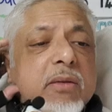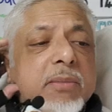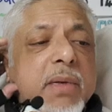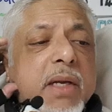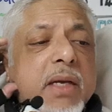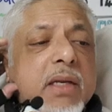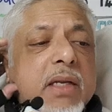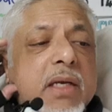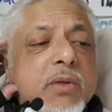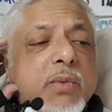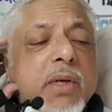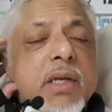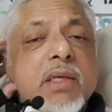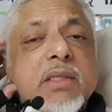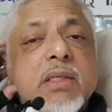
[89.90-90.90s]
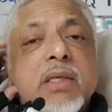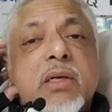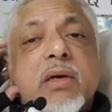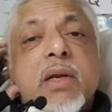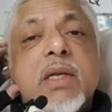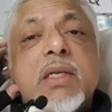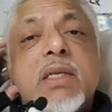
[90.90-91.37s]
the brain as well as a
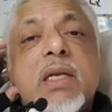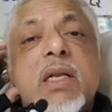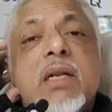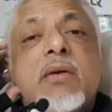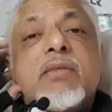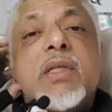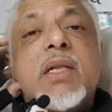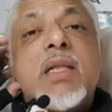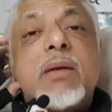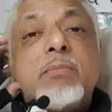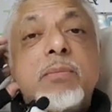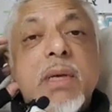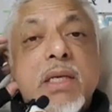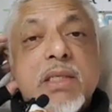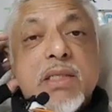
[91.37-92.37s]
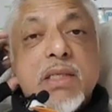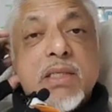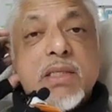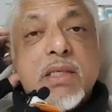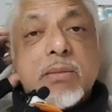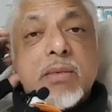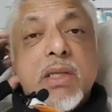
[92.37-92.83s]
great deal of the limbic
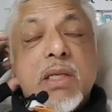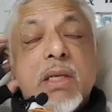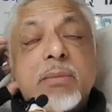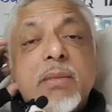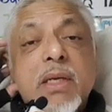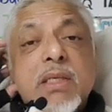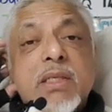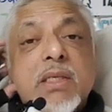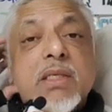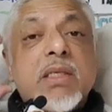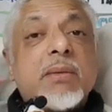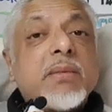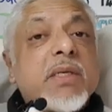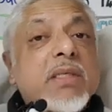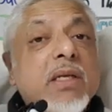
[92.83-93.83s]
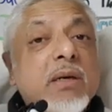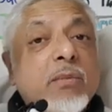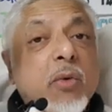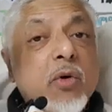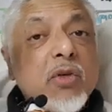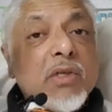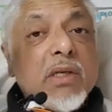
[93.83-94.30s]
system. The limbic system is the
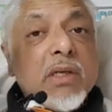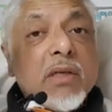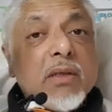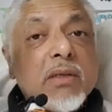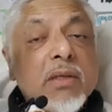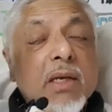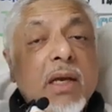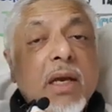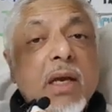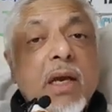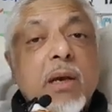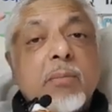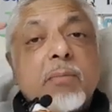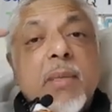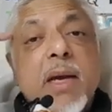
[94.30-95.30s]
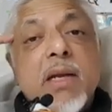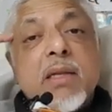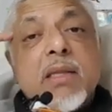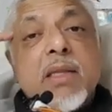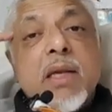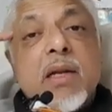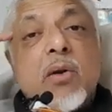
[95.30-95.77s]
emotionals. Men
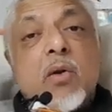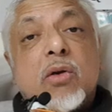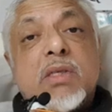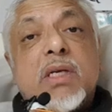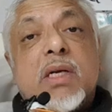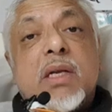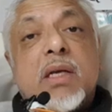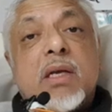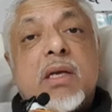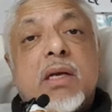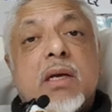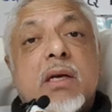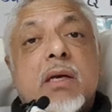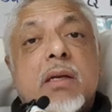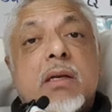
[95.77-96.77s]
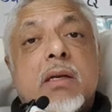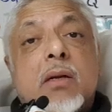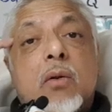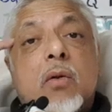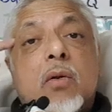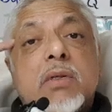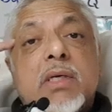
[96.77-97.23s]
think logically.
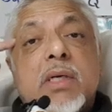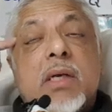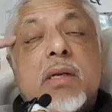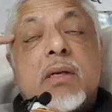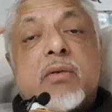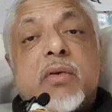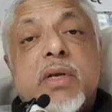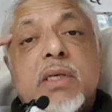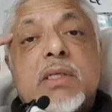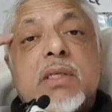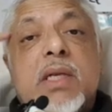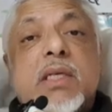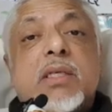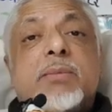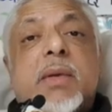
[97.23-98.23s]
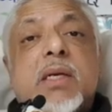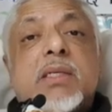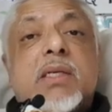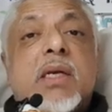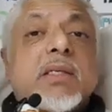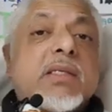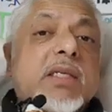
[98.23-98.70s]
Logical reason. Does it make
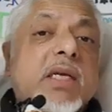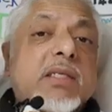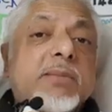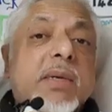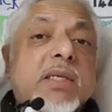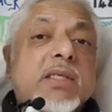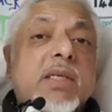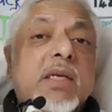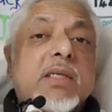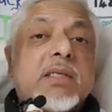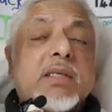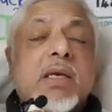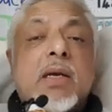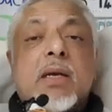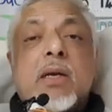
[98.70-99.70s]
sense? It doesn't make sense.